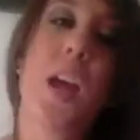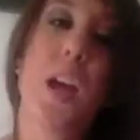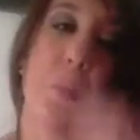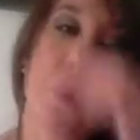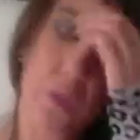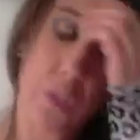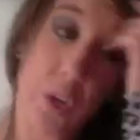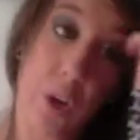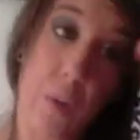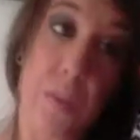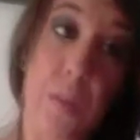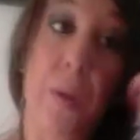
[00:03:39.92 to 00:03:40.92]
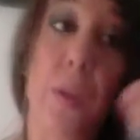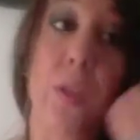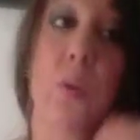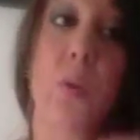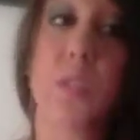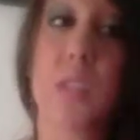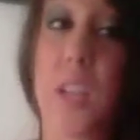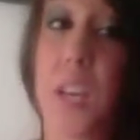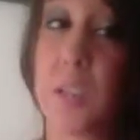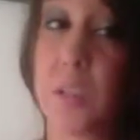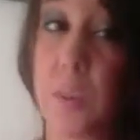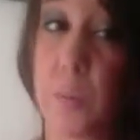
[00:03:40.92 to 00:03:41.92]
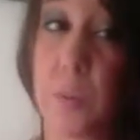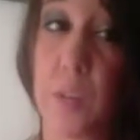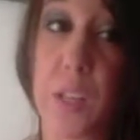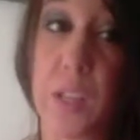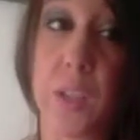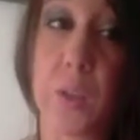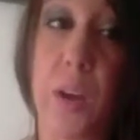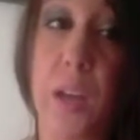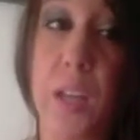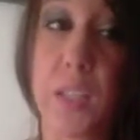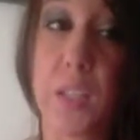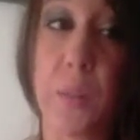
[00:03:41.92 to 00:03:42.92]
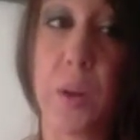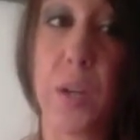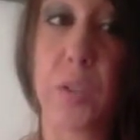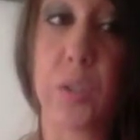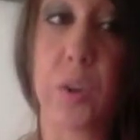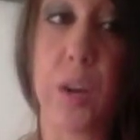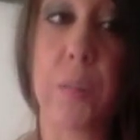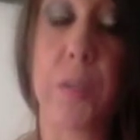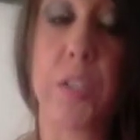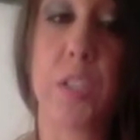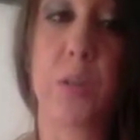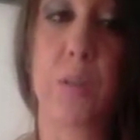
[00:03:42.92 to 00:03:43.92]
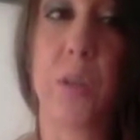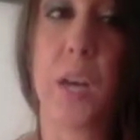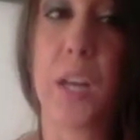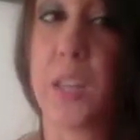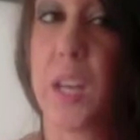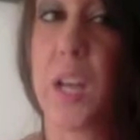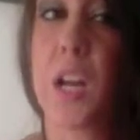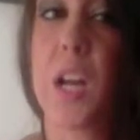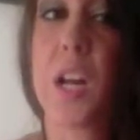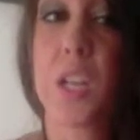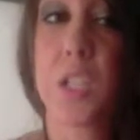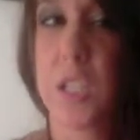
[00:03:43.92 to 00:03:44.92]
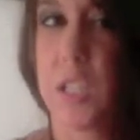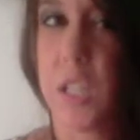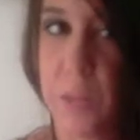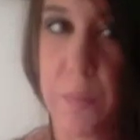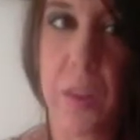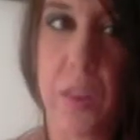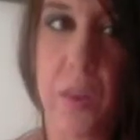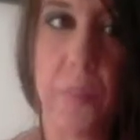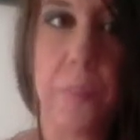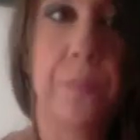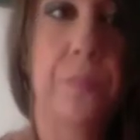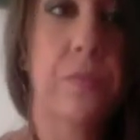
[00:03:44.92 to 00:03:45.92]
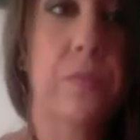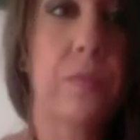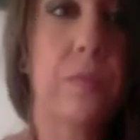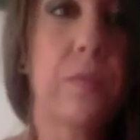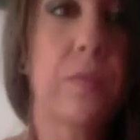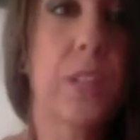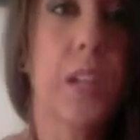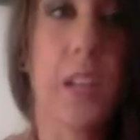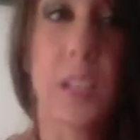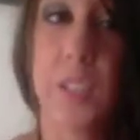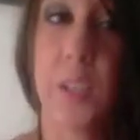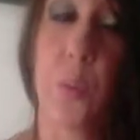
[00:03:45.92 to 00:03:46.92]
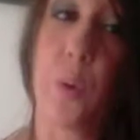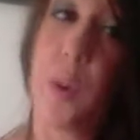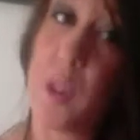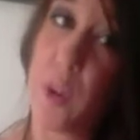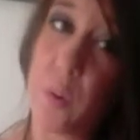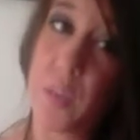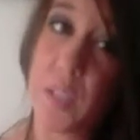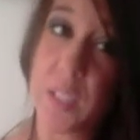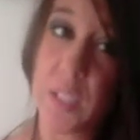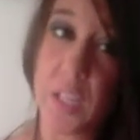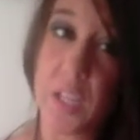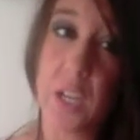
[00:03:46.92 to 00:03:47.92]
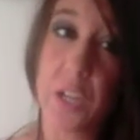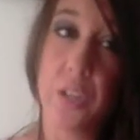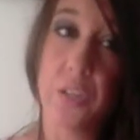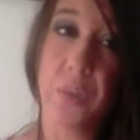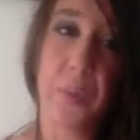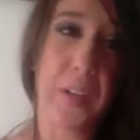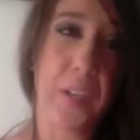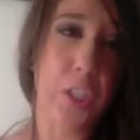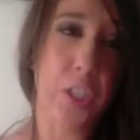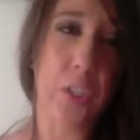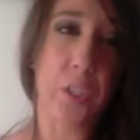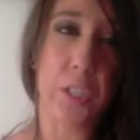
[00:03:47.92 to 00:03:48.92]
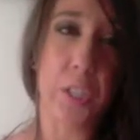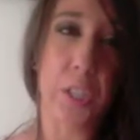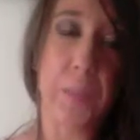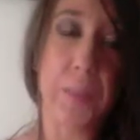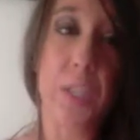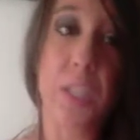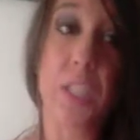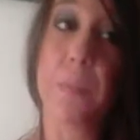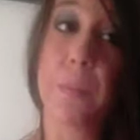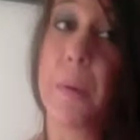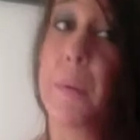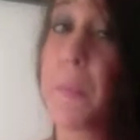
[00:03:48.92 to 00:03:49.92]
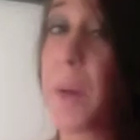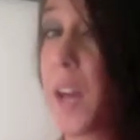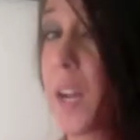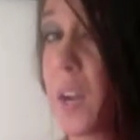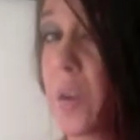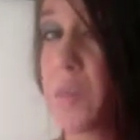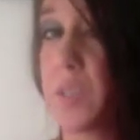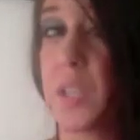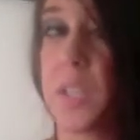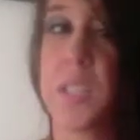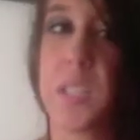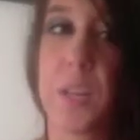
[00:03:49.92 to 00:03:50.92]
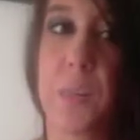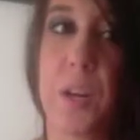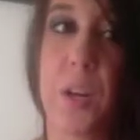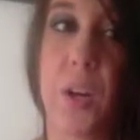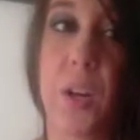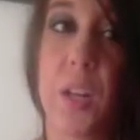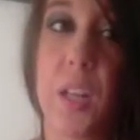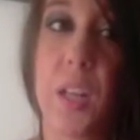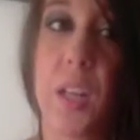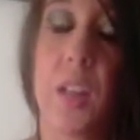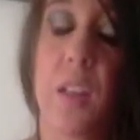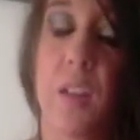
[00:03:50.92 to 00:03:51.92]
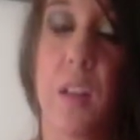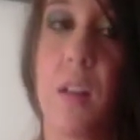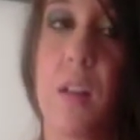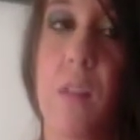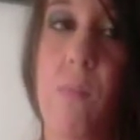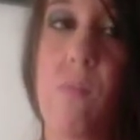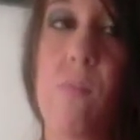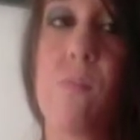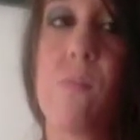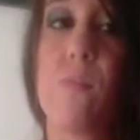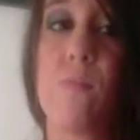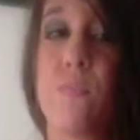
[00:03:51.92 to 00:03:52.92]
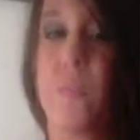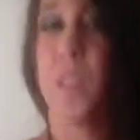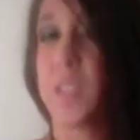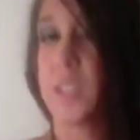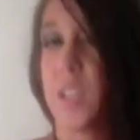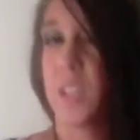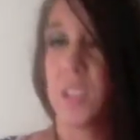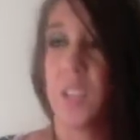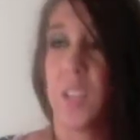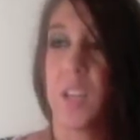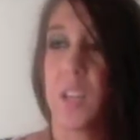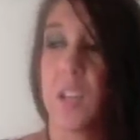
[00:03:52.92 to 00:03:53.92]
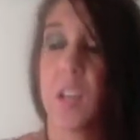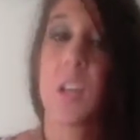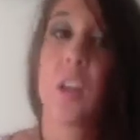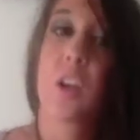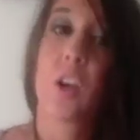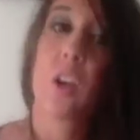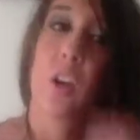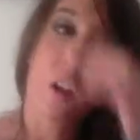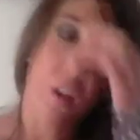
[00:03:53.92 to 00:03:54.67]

had posted comments about their orders, and they answered them politely. So I asked them on Instagram, and she replied that to email them, and I said, well, I already did. So I guess she looked at her email. She emailed me back. It was a nice email um, that said, like,